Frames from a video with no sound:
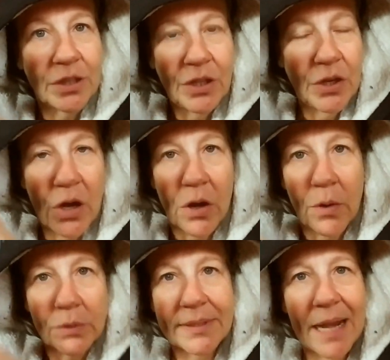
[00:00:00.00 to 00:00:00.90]
you know,
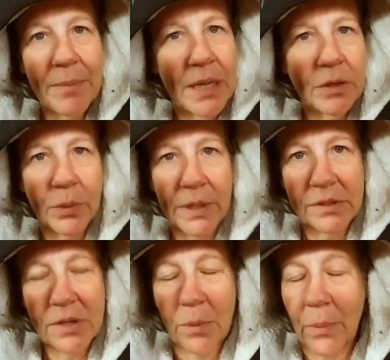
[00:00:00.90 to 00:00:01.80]
sediment,
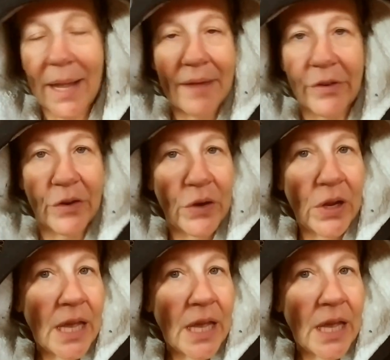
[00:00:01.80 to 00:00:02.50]
creosote, whatever,